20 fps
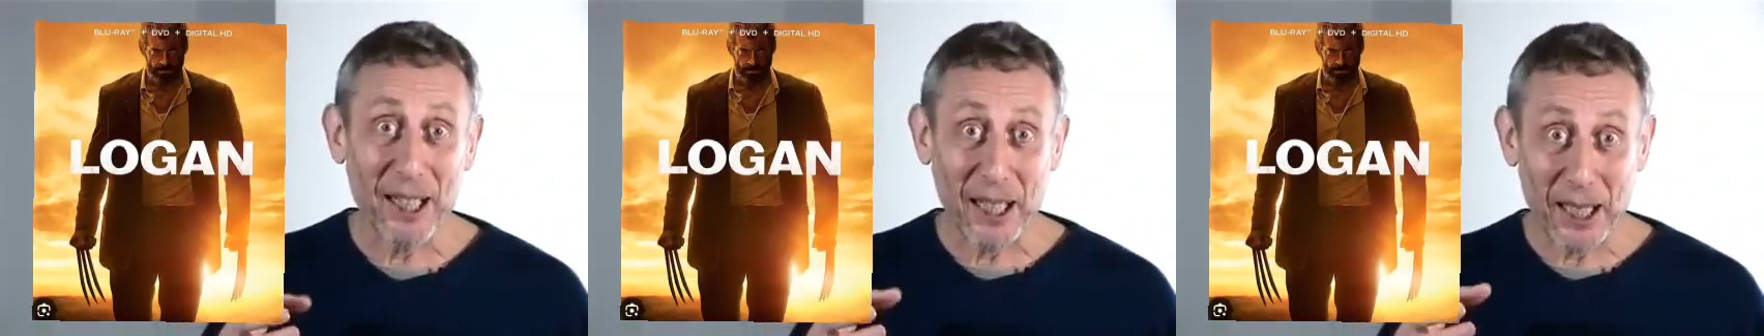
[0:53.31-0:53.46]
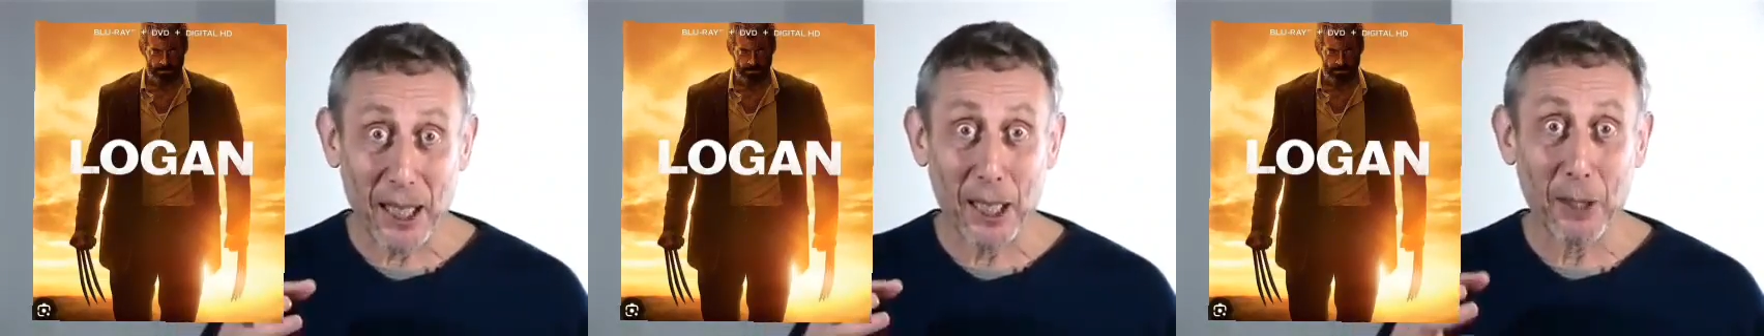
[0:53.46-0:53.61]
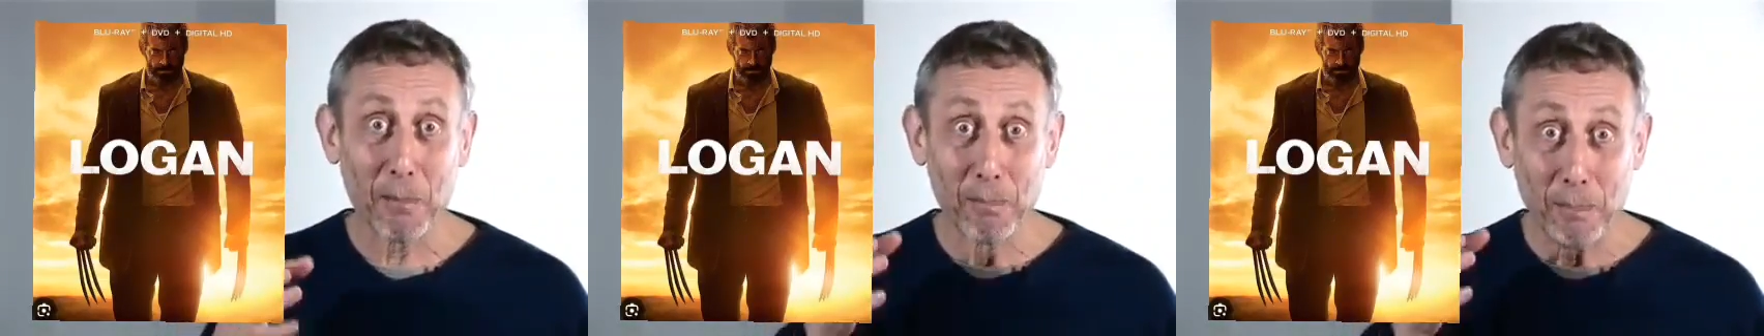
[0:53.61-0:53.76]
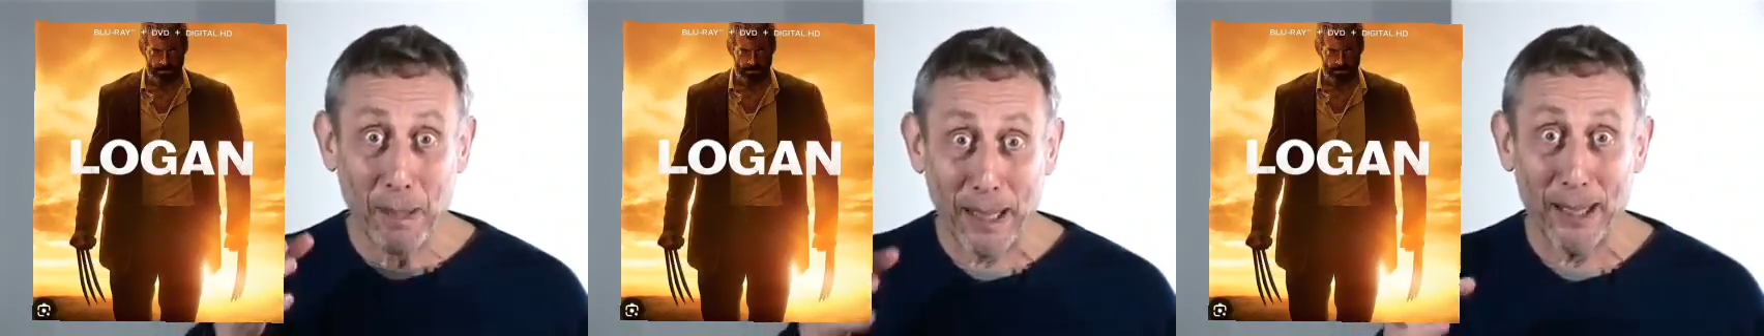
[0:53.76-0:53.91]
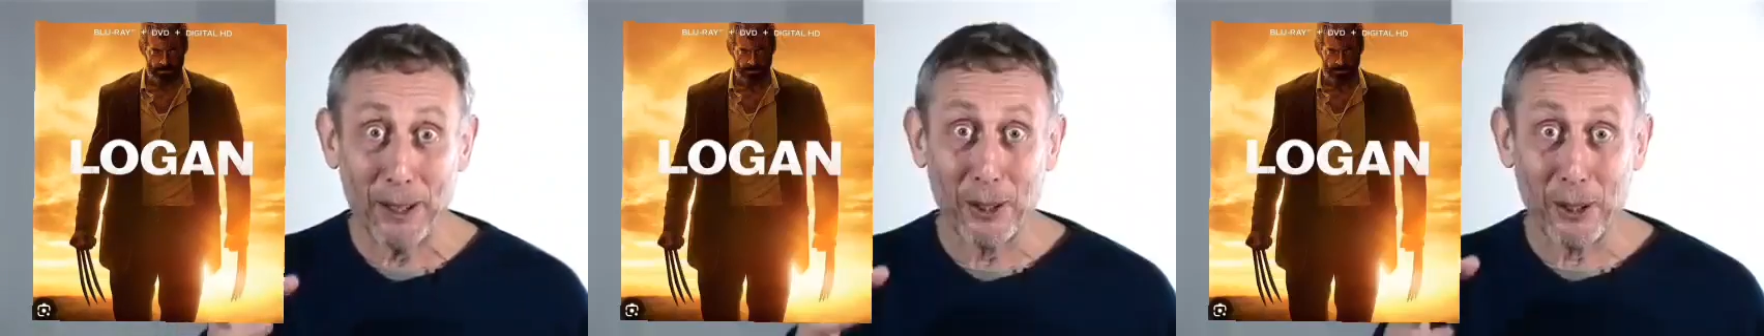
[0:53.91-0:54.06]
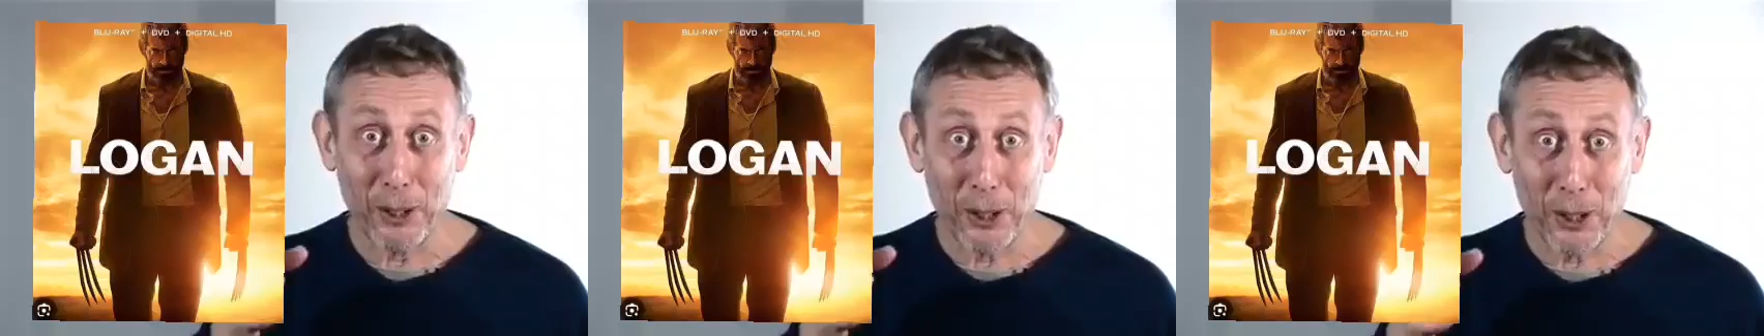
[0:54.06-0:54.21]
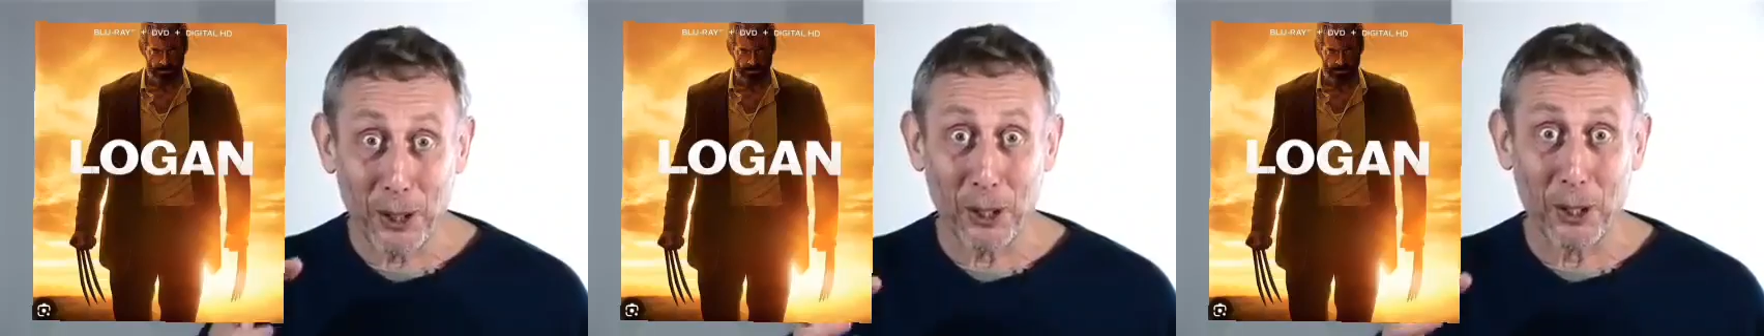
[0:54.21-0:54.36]
this is
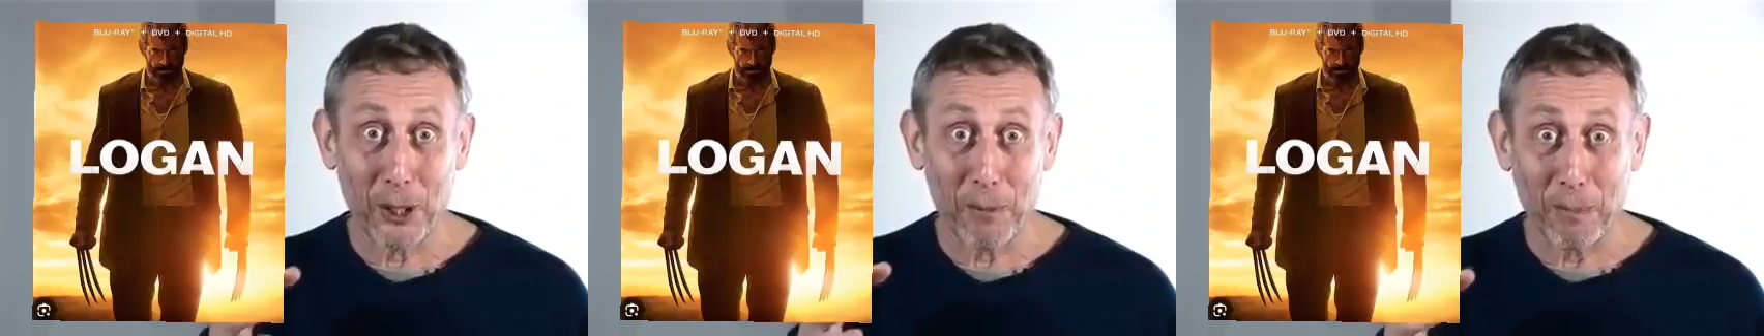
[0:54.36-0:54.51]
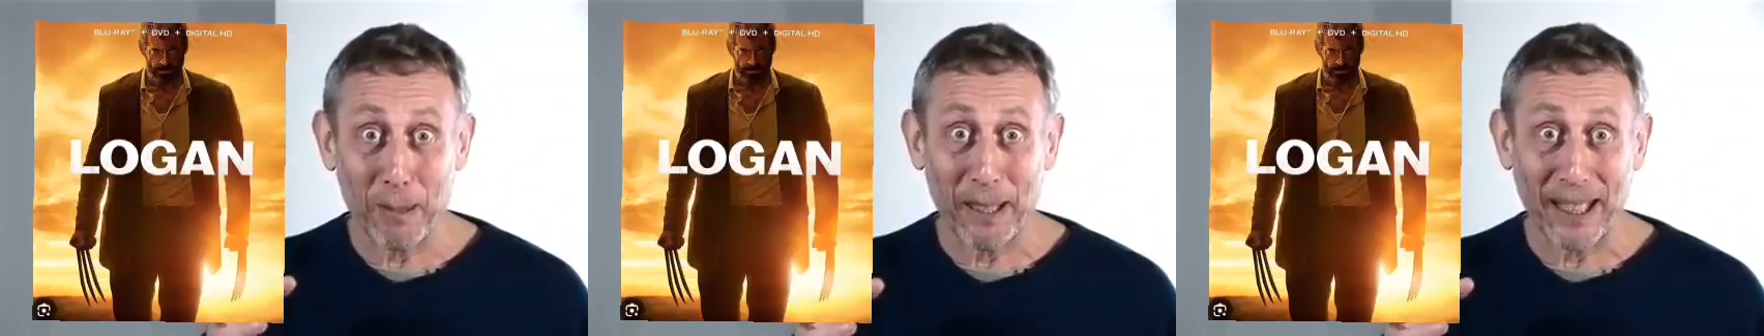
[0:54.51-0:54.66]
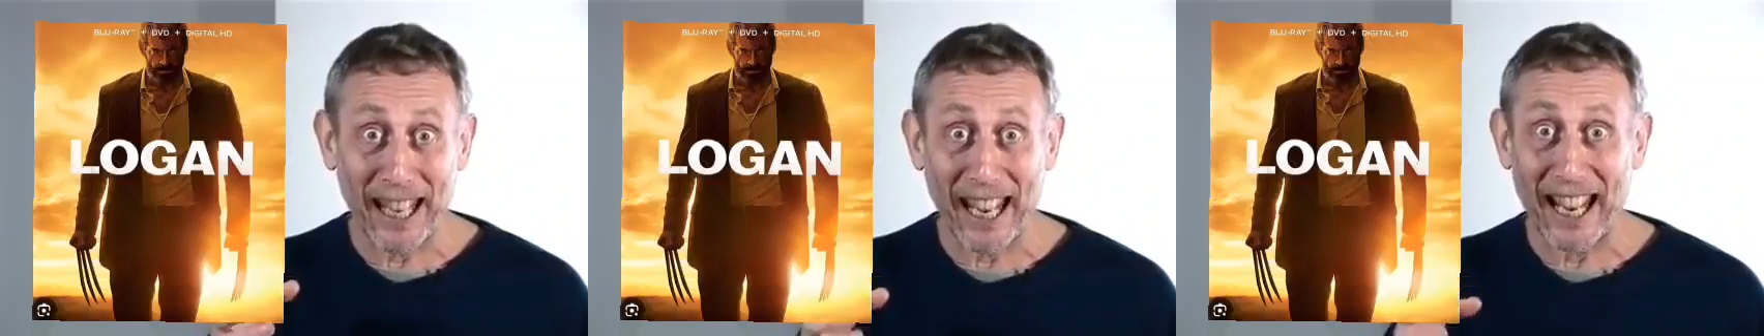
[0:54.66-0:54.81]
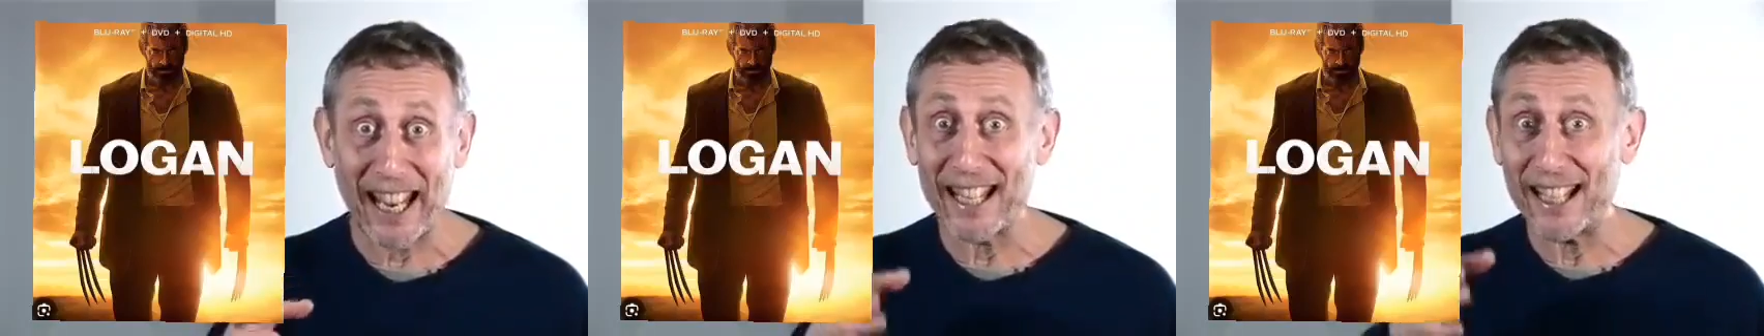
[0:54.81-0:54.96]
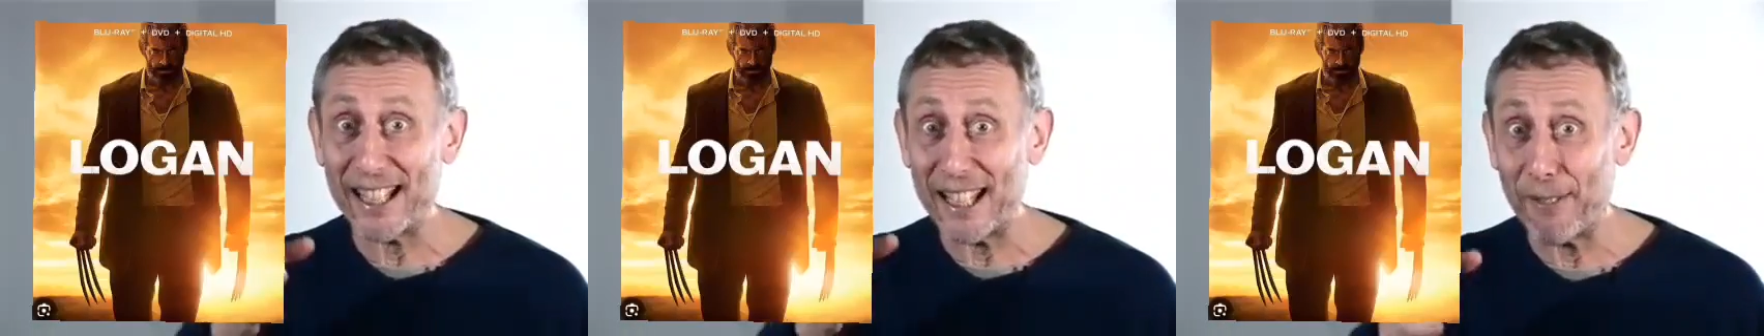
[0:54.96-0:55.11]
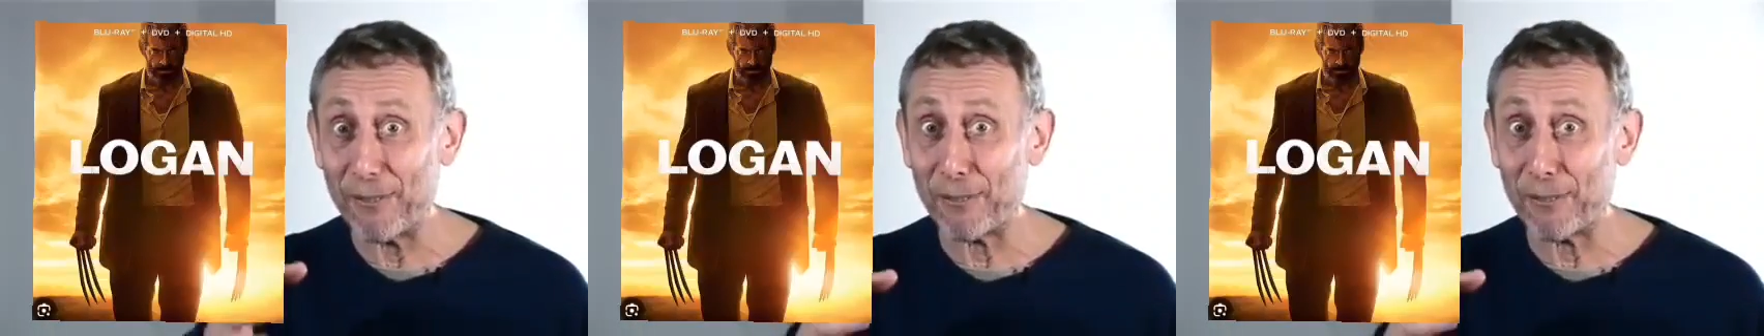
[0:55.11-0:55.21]
peach syrup again.